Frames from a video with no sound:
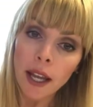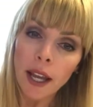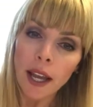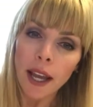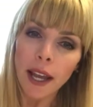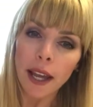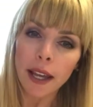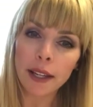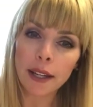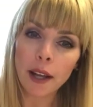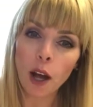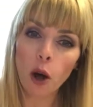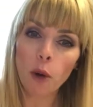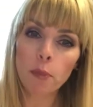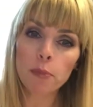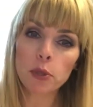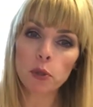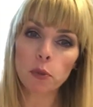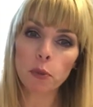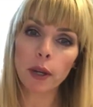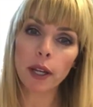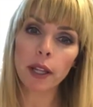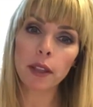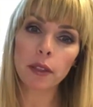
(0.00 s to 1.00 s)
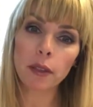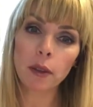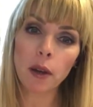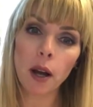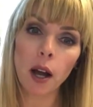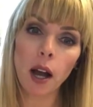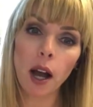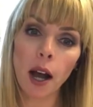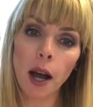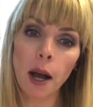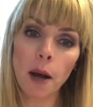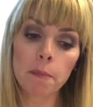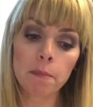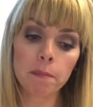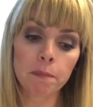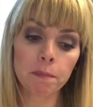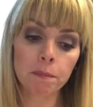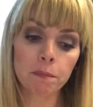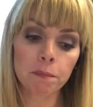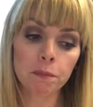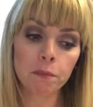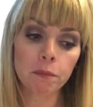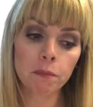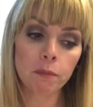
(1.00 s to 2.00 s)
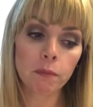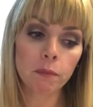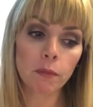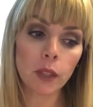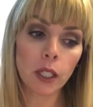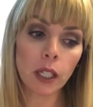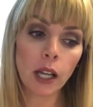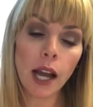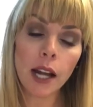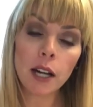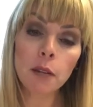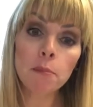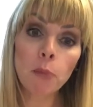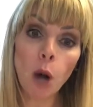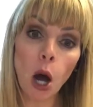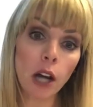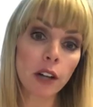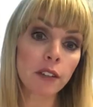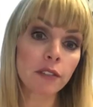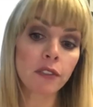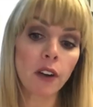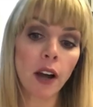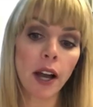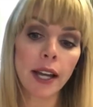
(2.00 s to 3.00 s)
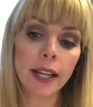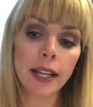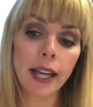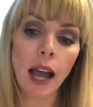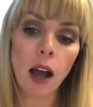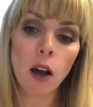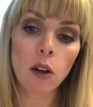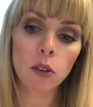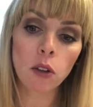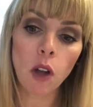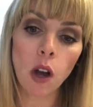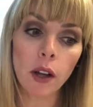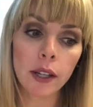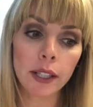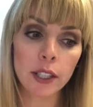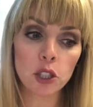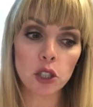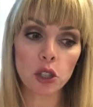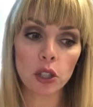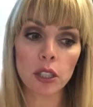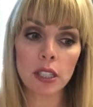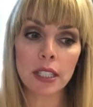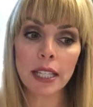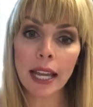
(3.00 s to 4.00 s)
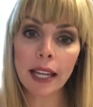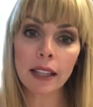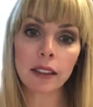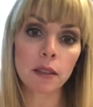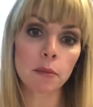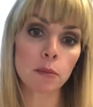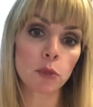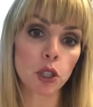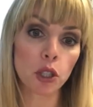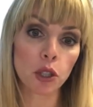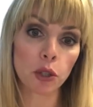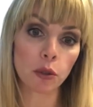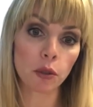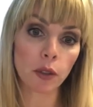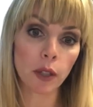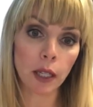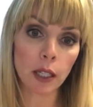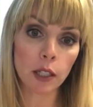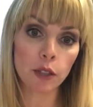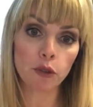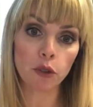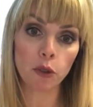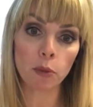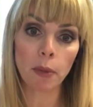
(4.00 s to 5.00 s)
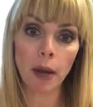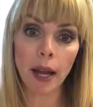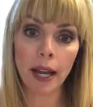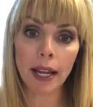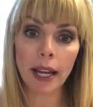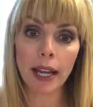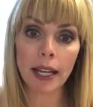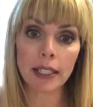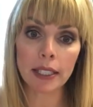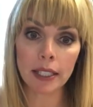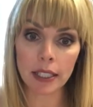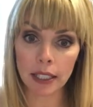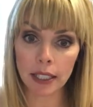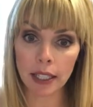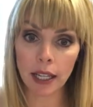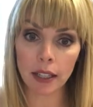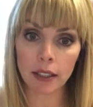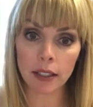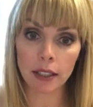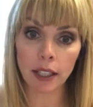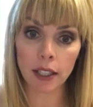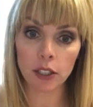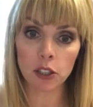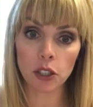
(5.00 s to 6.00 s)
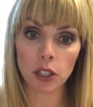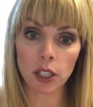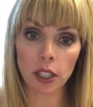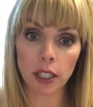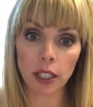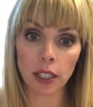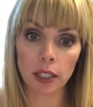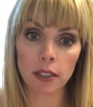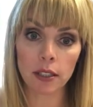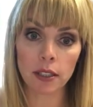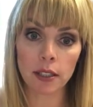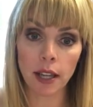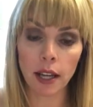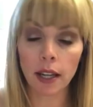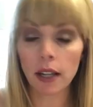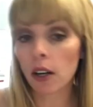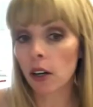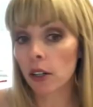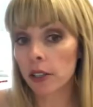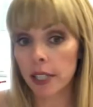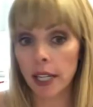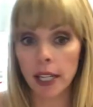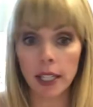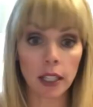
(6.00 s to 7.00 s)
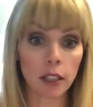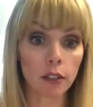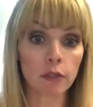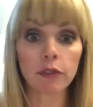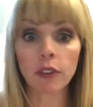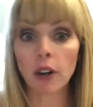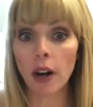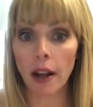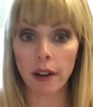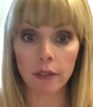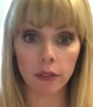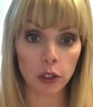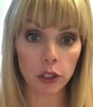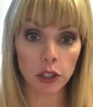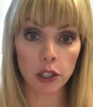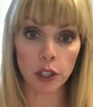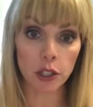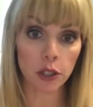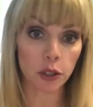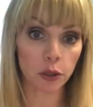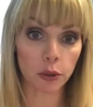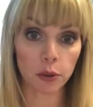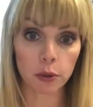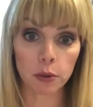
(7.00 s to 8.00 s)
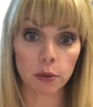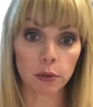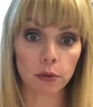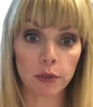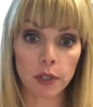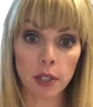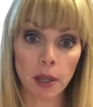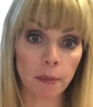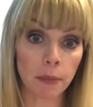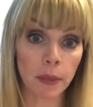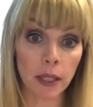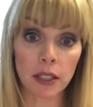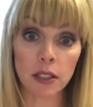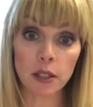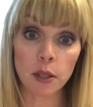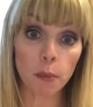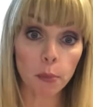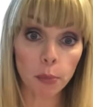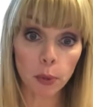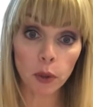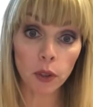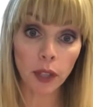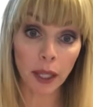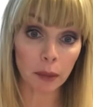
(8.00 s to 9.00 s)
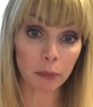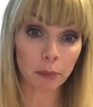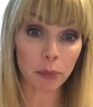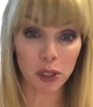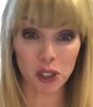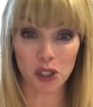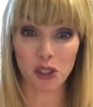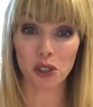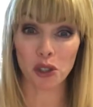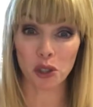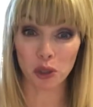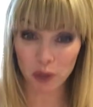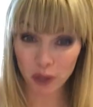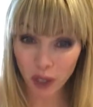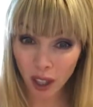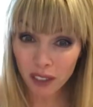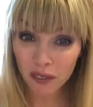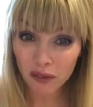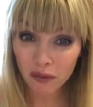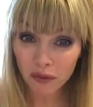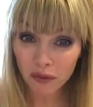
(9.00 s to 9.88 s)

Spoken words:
It helps with kind of modifying how long it should take them to do things for my ADD, ADHD kids that are taking forever to do something simple, like put your shoes on.